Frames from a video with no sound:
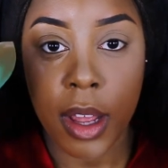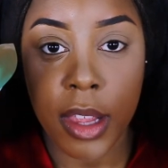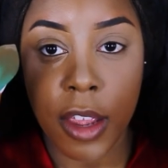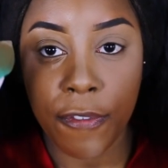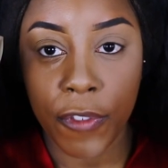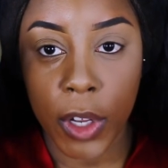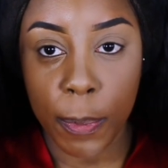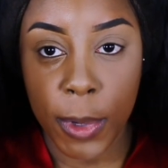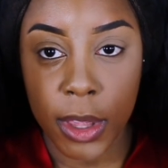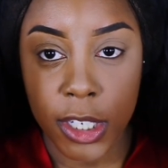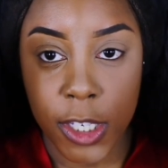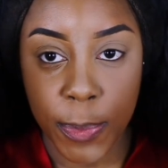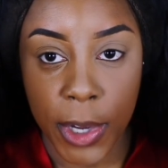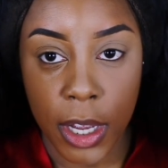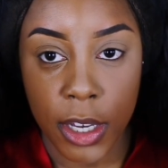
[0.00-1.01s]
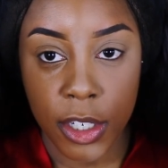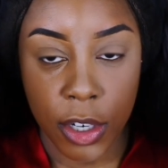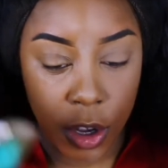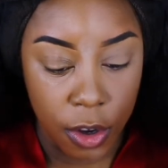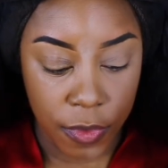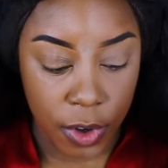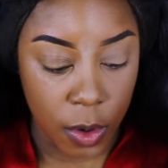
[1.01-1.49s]
And then flipping the sponge
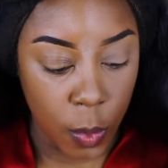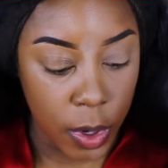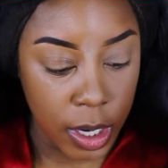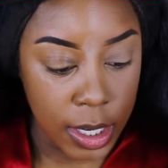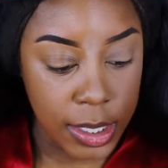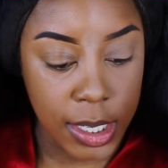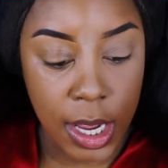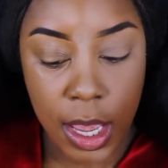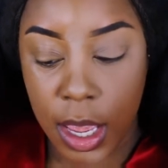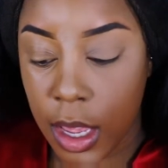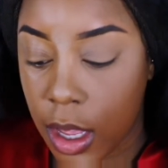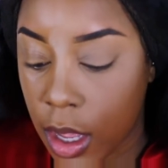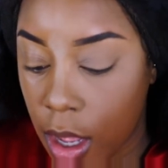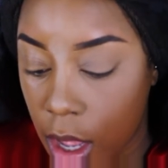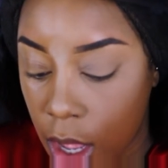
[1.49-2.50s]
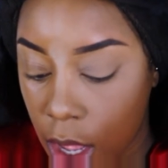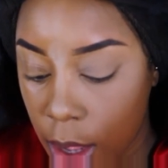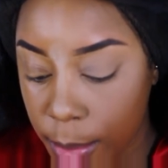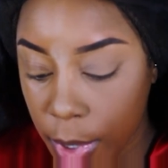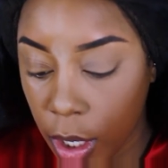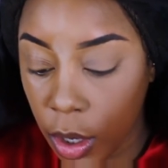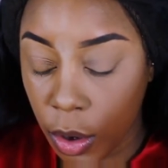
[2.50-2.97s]
over, we're gonna take
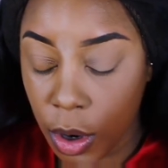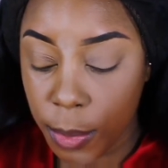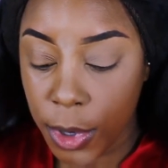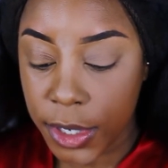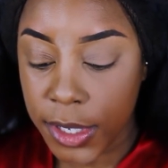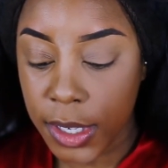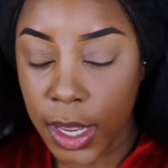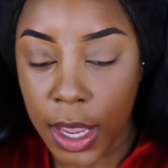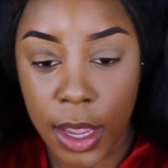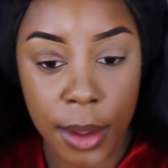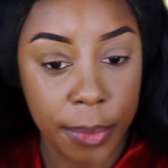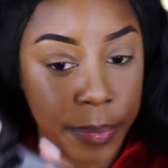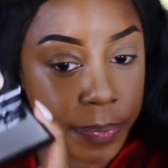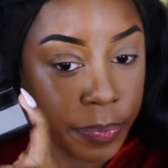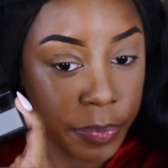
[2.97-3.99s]
um, Laura Mercier